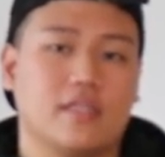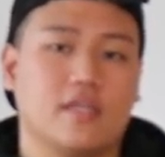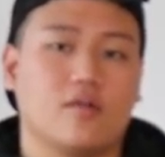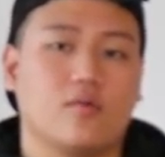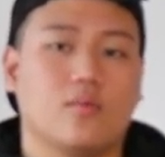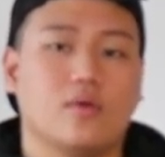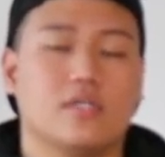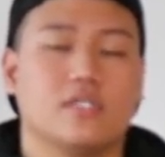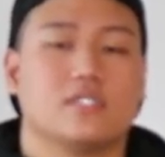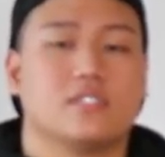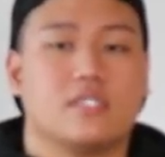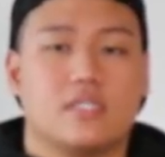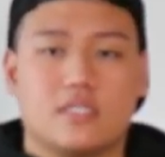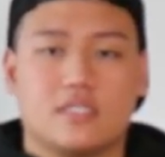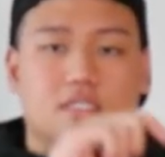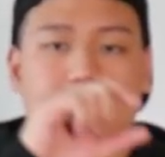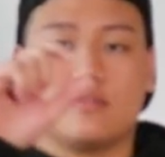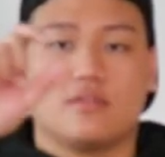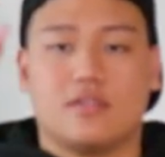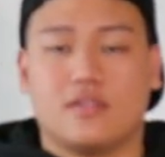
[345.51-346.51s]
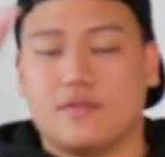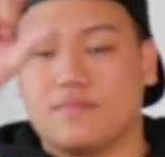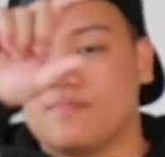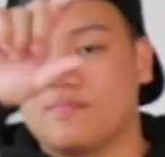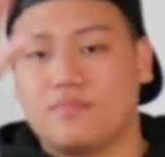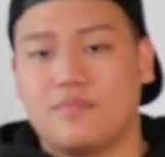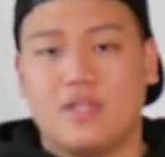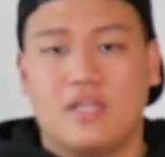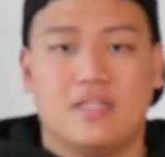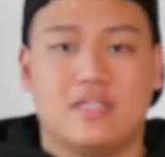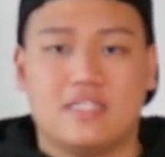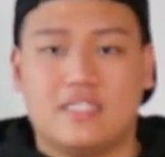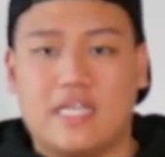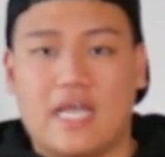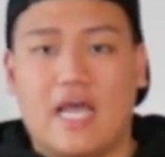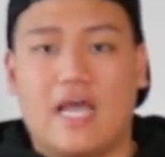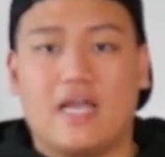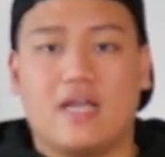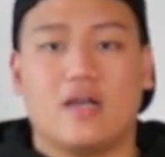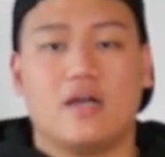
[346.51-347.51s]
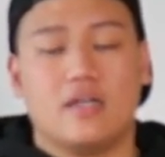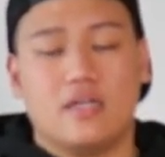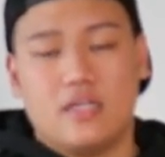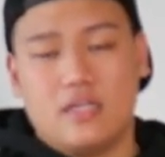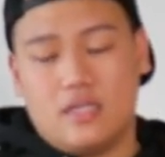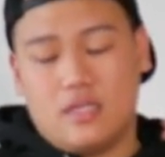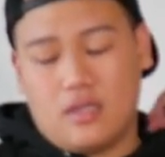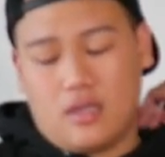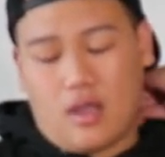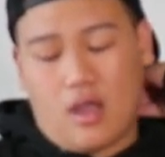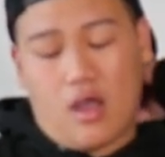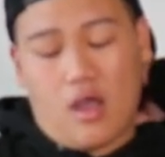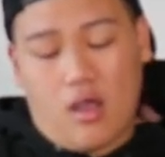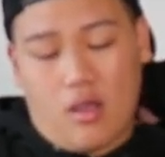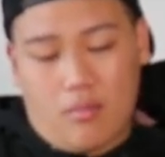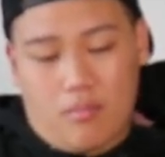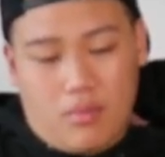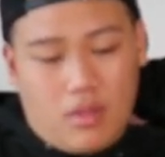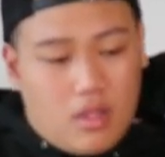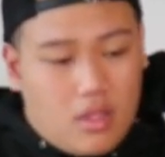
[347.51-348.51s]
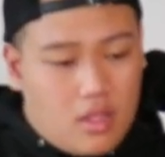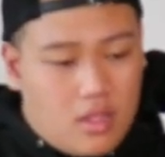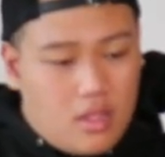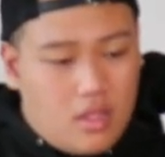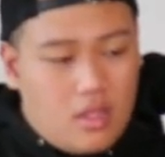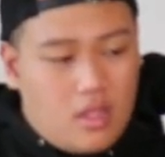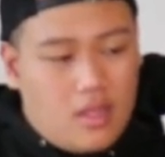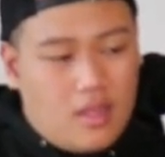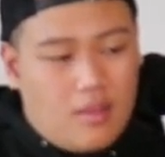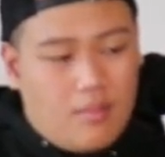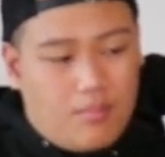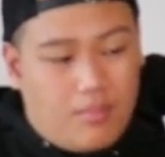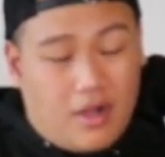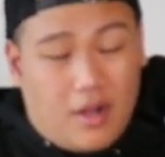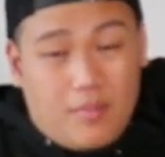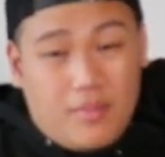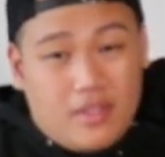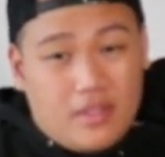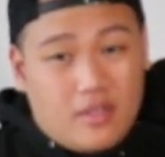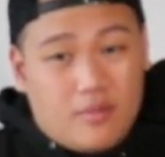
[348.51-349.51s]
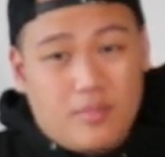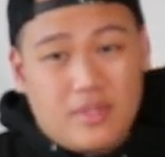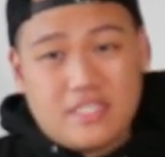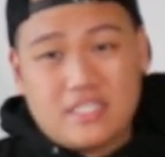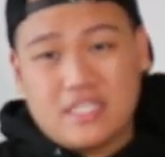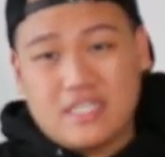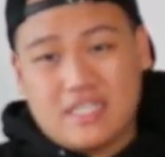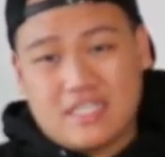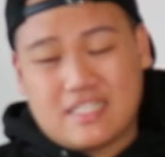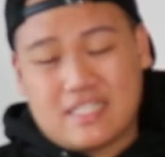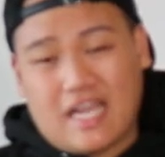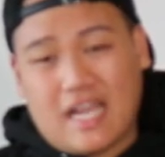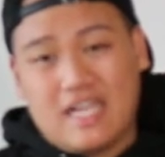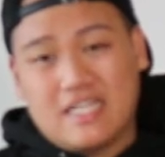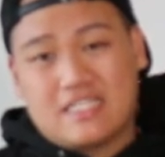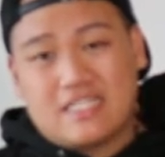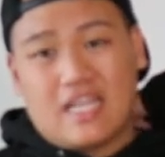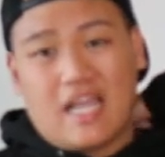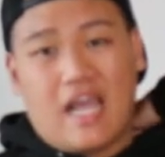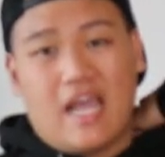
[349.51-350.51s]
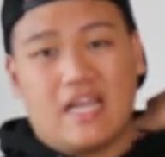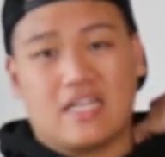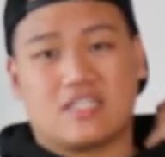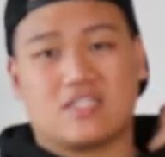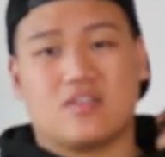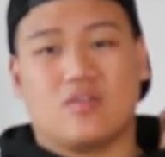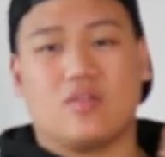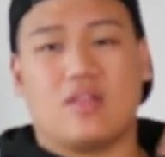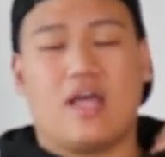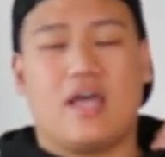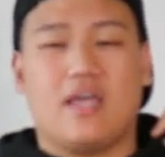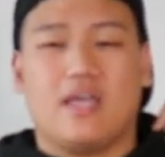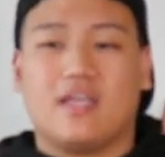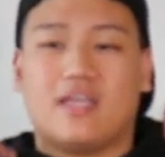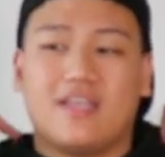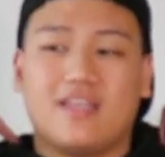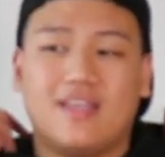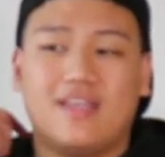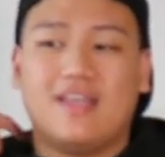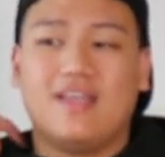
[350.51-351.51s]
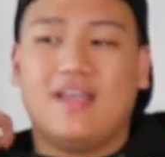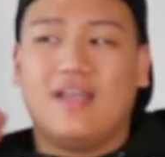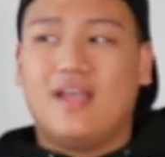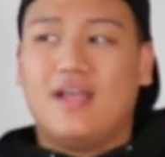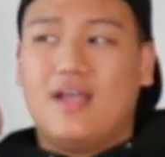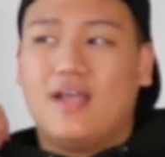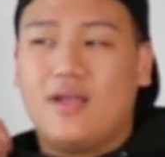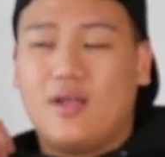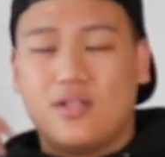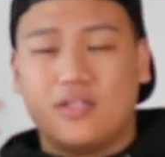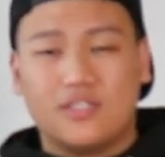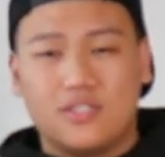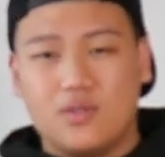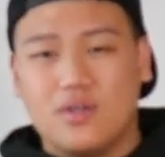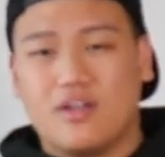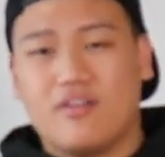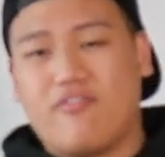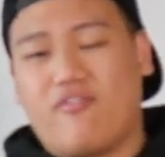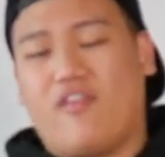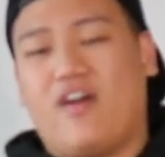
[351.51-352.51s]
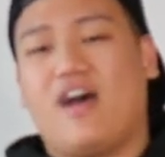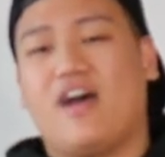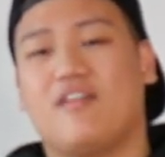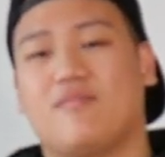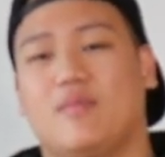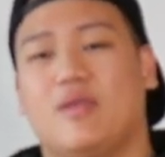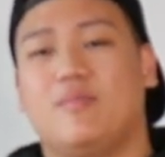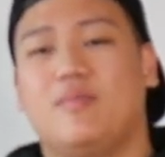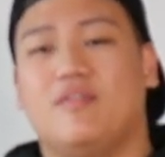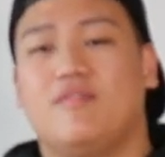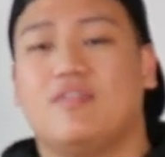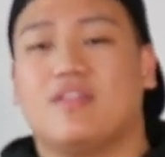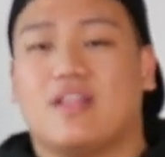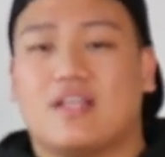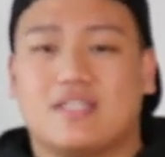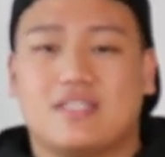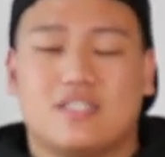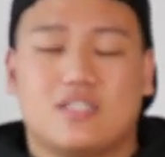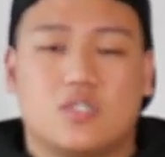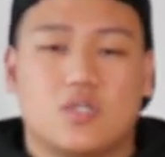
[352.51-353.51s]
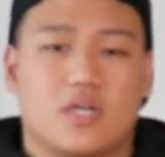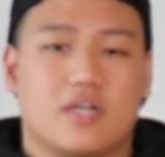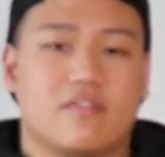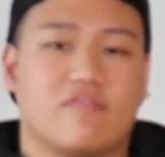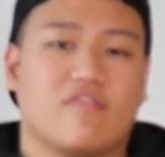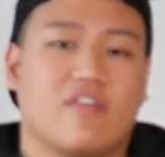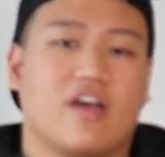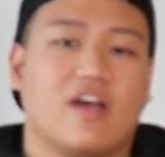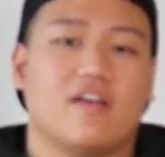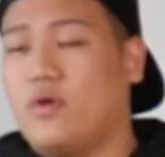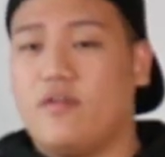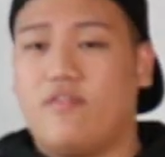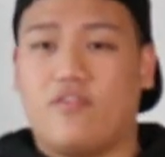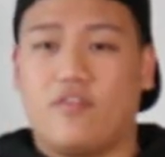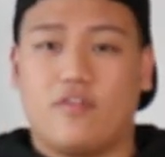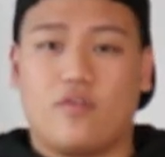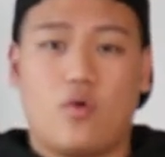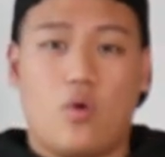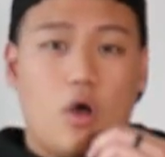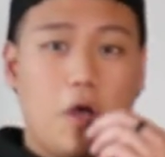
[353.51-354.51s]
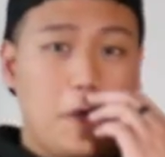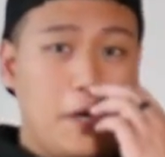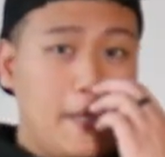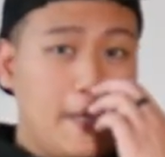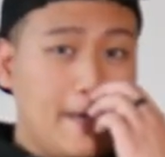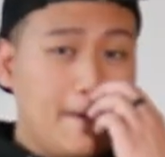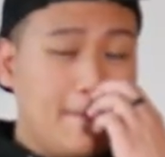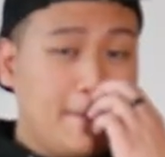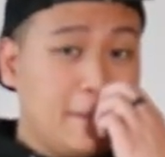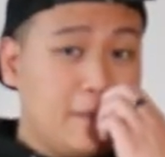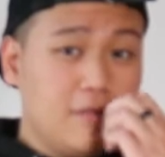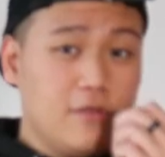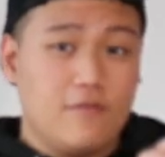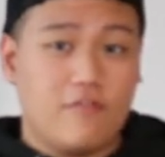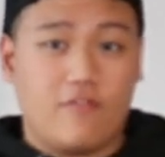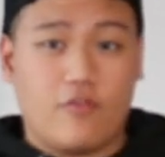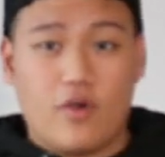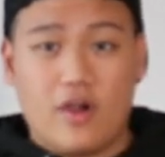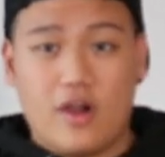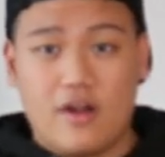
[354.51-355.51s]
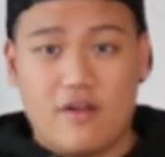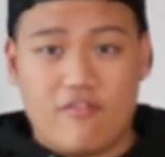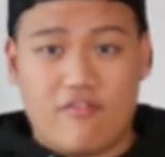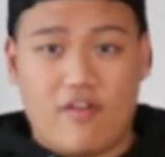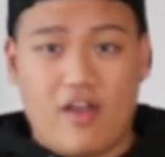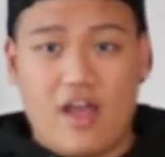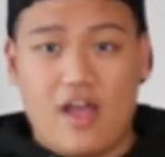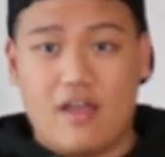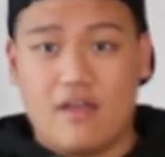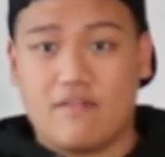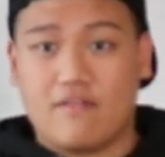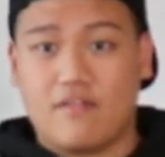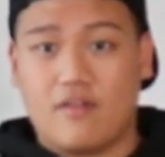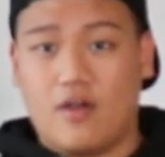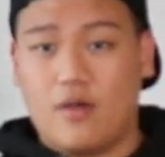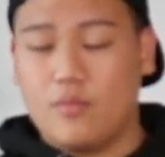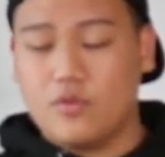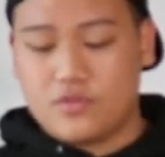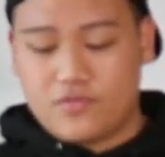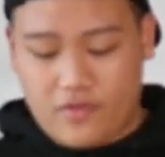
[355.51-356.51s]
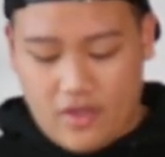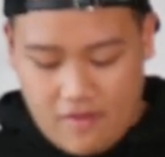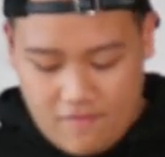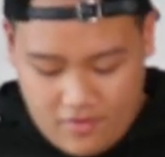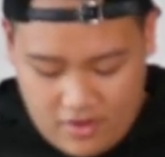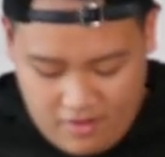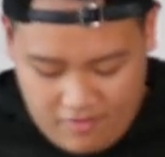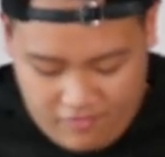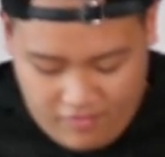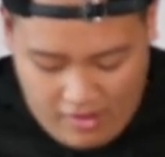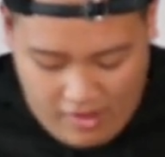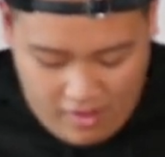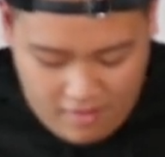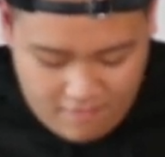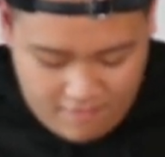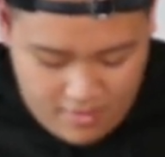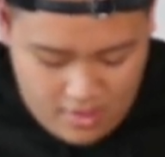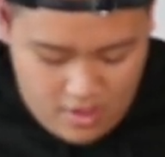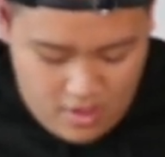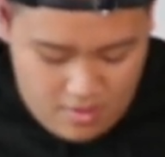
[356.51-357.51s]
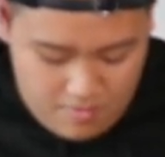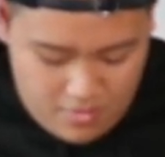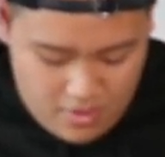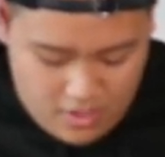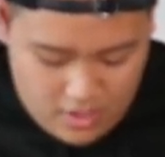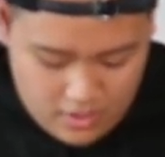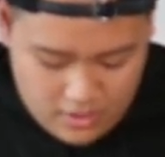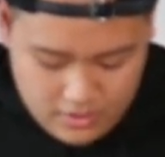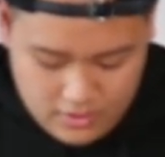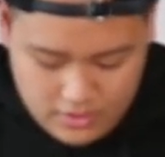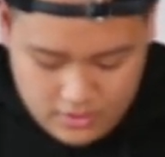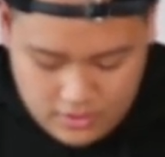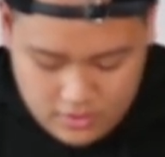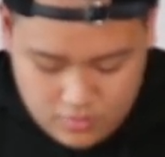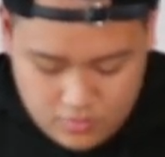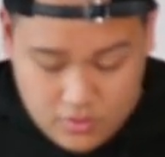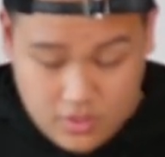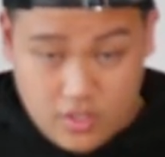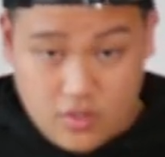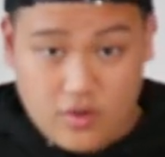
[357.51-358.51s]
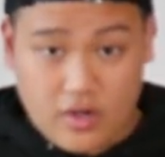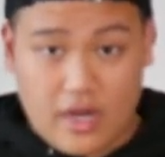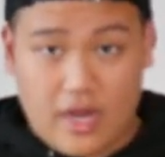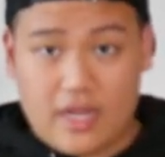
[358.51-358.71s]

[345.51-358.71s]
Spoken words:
There was the tag on it, but I mean, they're missing the size tag, so like 2 out of 5, maybe even less than 2 out of 5. Wait, for quality, I'm gonna do 4 out of 5, almost 5 out of 5, because this is really great.